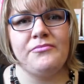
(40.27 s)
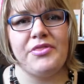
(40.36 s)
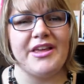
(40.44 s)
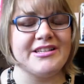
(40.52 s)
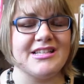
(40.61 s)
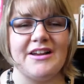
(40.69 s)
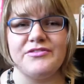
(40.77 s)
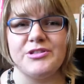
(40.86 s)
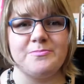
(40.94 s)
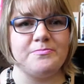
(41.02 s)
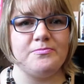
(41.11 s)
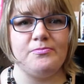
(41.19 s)
things that I've
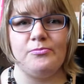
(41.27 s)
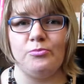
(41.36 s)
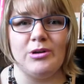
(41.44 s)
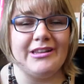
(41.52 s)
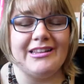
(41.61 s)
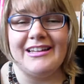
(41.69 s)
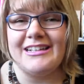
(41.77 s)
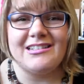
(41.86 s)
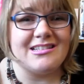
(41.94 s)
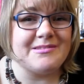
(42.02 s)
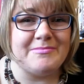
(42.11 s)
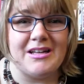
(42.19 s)
just really liked
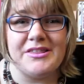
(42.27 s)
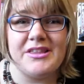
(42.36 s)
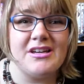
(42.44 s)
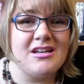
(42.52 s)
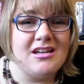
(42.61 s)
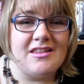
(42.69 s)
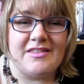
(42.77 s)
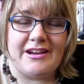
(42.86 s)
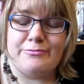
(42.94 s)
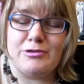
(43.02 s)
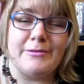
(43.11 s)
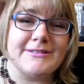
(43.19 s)
this month that
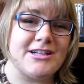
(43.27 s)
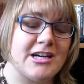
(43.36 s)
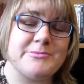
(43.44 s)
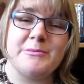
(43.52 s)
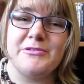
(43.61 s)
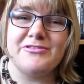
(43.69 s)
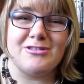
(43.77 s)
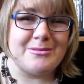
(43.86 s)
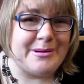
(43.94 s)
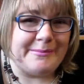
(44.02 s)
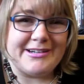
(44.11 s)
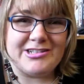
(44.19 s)
I've probably talked about
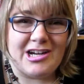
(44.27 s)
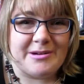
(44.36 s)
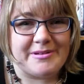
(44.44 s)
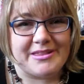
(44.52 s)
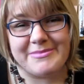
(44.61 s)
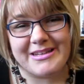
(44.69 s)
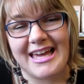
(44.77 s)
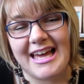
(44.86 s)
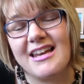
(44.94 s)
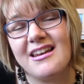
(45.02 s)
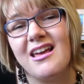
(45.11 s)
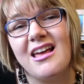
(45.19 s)
before, but I'm going to talk about them
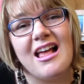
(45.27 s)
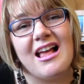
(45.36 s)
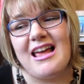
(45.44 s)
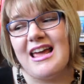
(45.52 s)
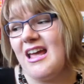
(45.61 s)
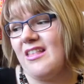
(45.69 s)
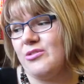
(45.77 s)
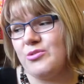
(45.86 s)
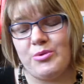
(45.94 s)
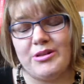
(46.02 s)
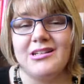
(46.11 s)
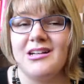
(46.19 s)
again, and there's
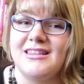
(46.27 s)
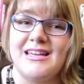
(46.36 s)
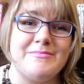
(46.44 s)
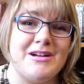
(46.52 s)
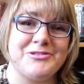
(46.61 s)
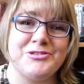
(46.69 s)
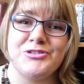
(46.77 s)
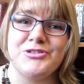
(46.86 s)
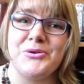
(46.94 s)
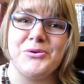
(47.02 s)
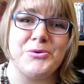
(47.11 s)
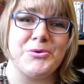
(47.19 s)
really not that much.
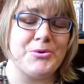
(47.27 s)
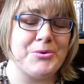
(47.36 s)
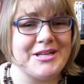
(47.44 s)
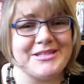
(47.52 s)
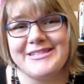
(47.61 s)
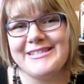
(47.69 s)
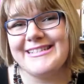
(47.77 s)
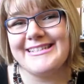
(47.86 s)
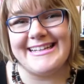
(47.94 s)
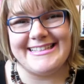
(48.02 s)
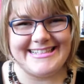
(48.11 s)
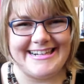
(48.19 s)
So let's
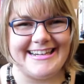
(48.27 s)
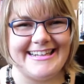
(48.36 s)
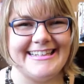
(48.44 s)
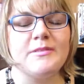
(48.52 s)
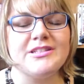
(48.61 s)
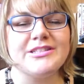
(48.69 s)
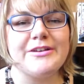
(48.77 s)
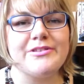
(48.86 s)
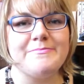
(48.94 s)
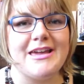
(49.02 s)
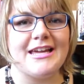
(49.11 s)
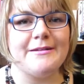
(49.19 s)
get started. I'm going to start
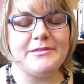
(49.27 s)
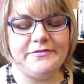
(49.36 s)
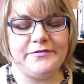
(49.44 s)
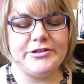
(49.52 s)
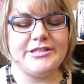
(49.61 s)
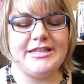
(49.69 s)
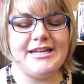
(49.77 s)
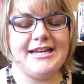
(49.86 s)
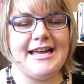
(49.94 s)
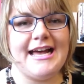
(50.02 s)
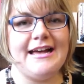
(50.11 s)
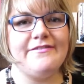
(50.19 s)
with makeup. The first thing I
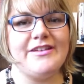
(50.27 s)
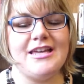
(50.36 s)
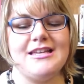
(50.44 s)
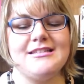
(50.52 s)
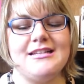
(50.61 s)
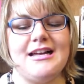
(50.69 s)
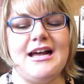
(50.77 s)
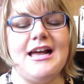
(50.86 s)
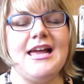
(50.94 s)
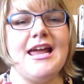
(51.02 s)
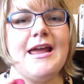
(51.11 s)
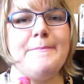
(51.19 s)
have is
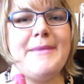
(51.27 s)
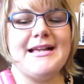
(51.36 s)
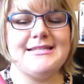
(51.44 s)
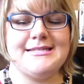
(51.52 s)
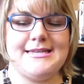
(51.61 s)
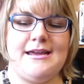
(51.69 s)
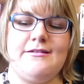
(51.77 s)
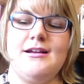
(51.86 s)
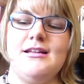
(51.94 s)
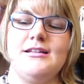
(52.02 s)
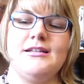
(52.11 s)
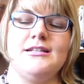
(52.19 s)
a mascara. It